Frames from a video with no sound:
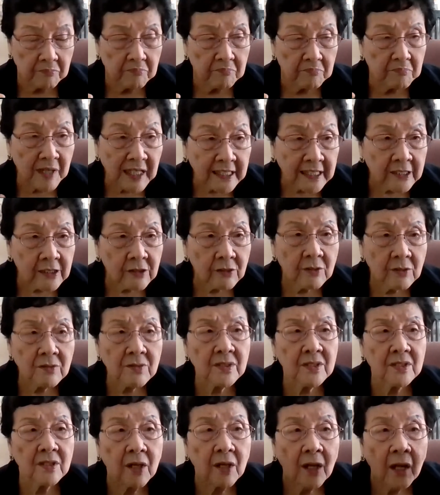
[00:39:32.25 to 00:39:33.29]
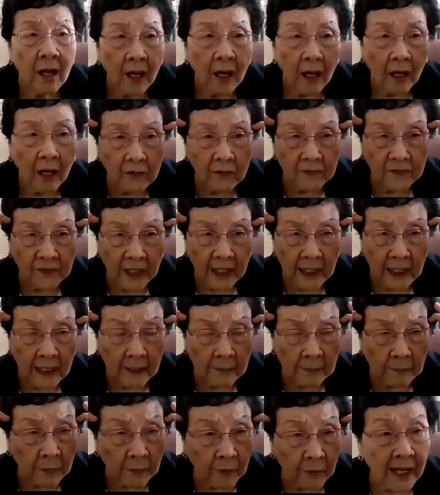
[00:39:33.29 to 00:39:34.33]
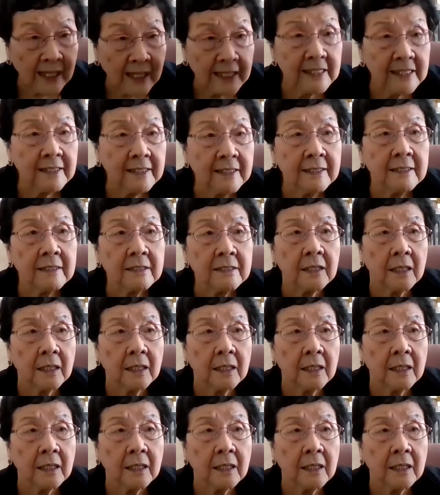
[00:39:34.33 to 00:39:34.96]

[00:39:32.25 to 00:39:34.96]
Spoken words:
make use of their prior